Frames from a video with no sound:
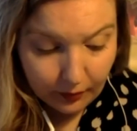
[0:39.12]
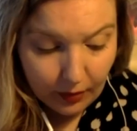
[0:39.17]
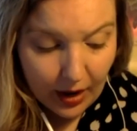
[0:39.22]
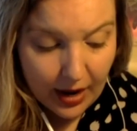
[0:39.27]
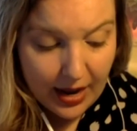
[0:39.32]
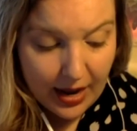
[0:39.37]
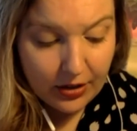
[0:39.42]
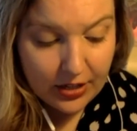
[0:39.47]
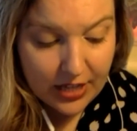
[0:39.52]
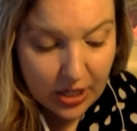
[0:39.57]

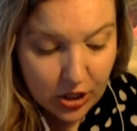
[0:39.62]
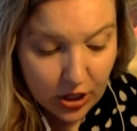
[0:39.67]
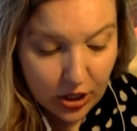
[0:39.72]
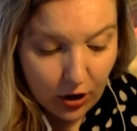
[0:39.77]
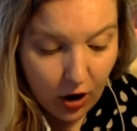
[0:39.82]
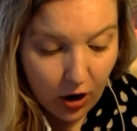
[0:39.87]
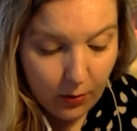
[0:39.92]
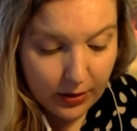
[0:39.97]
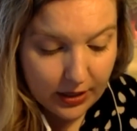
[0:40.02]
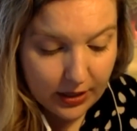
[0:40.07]
and the Teaching
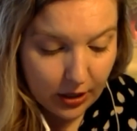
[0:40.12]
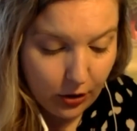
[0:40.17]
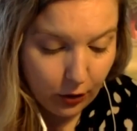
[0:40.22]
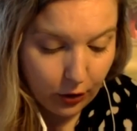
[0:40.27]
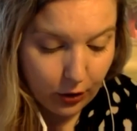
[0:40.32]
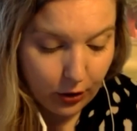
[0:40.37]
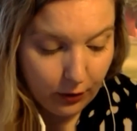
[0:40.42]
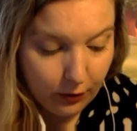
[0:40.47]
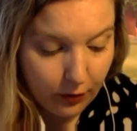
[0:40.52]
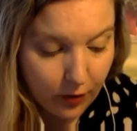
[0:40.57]
Commons at
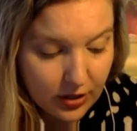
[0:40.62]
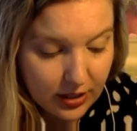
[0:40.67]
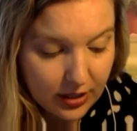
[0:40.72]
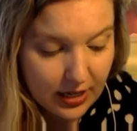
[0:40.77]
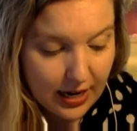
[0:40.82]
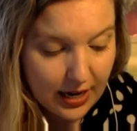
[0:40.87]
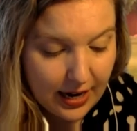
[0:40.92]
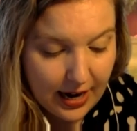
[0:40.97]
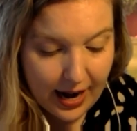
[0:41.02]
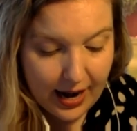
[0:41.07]
York
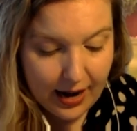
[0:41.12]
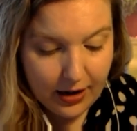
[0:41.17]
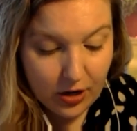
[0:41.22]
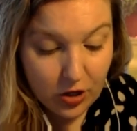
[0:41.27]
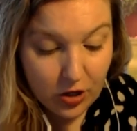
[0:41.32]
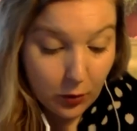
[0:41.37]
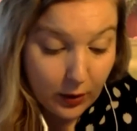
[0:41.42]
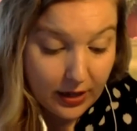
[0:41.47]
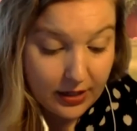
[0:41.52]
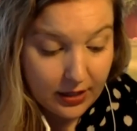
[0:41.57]
University, and in
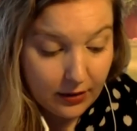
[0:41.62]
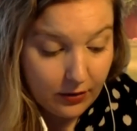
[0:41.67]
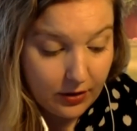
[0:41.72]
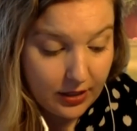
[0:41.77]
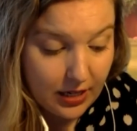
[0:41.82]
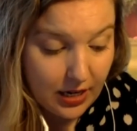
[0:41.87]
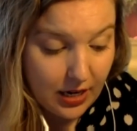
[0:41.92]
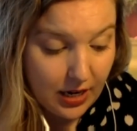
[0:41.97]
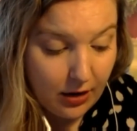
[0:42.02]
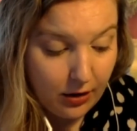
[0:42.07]

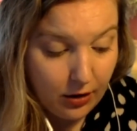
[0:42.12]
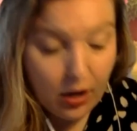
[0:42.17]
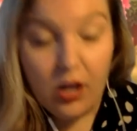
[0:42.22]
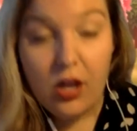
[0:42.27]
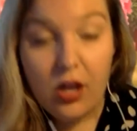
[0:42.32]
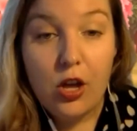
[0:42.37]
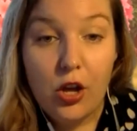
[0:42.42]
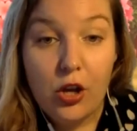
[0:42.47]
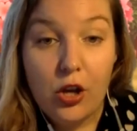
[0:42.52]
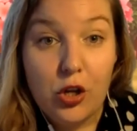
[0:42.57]
2017,
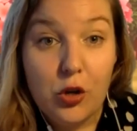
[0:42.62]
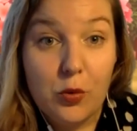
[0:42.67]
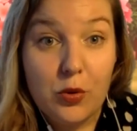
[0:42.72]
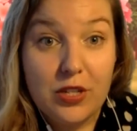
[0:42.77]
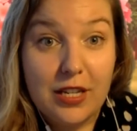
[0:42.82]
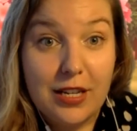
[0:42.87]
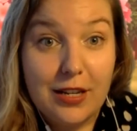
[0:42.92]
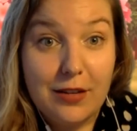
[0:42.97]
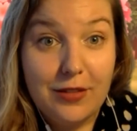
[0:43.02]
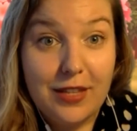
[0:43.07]
you
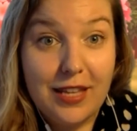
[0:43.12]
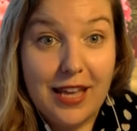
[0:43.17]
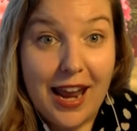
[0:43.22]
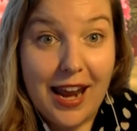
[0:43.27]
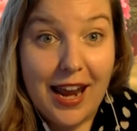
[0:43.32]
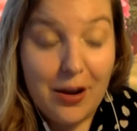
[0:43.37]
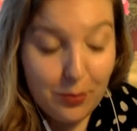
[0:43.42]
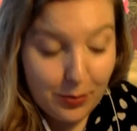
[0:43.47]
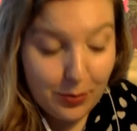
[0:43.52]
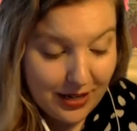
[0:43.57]
received the
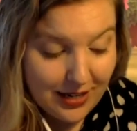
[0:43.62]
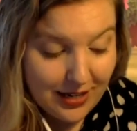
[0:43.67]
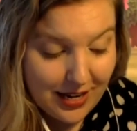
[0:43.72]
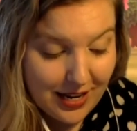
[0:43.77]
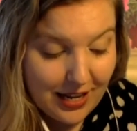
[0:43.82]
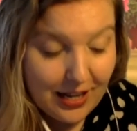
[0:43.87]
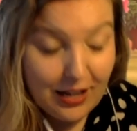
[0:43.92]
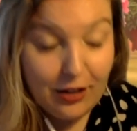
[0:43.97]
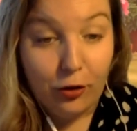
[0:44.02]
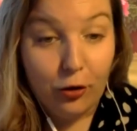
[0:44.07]
AMPD
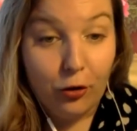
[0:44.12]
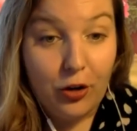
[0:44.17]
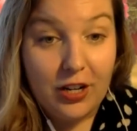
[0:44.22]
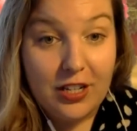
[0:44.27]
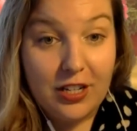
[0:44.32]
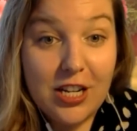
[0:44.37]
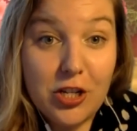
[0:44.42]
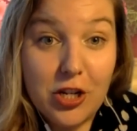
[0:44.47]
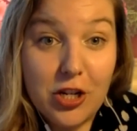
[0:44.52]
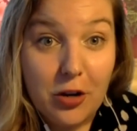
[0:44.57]
e-learning
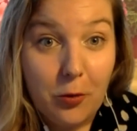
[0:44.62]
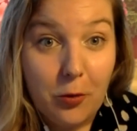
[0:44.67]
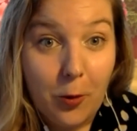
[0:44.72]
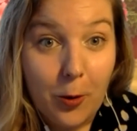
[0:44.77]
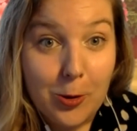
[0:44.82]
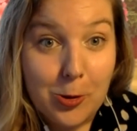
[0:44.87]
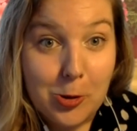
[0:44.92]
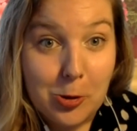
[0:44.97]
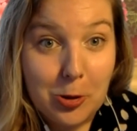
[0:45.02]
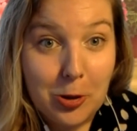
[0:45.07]
teaching
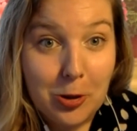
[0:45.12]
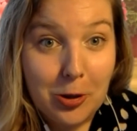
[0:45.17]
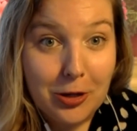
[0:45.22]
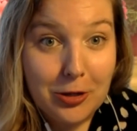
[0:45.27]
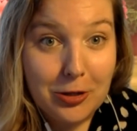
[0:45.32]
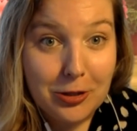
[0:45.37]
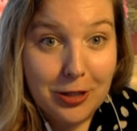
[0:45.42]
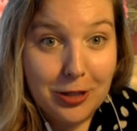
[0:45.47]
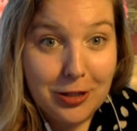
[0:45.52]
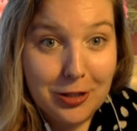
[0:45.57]
award, so
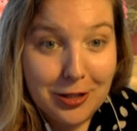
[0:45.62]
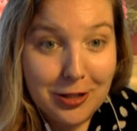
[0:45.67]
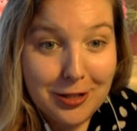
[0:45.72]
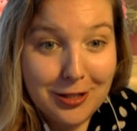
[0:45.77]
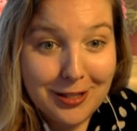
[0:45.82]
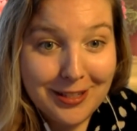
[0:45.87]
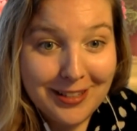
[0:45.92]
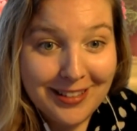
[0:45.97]
congratulations.